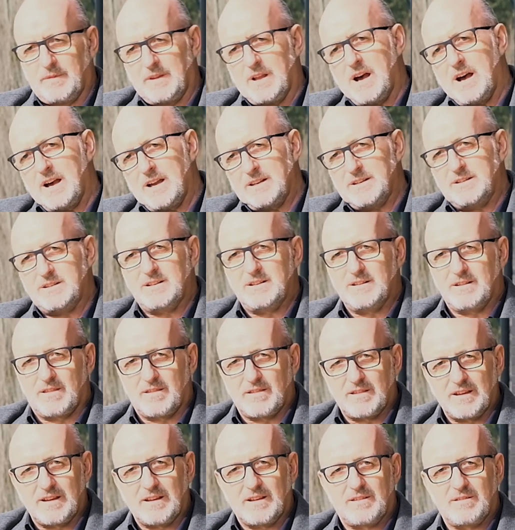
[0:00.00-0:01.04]
I didn't
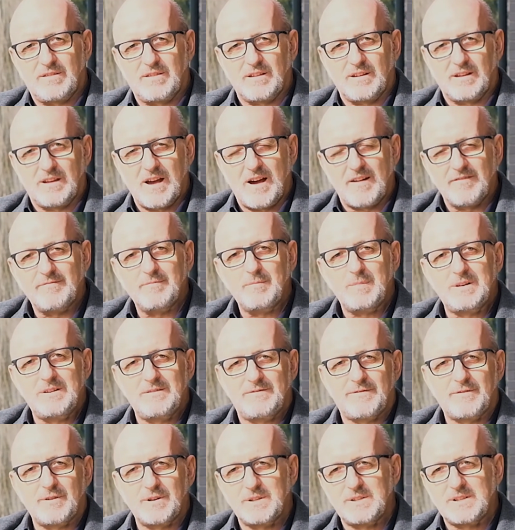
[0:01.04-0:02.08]
think the government,
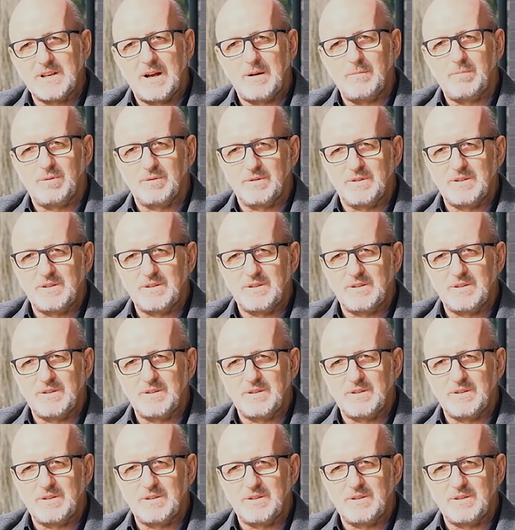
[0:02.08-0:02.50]
for example,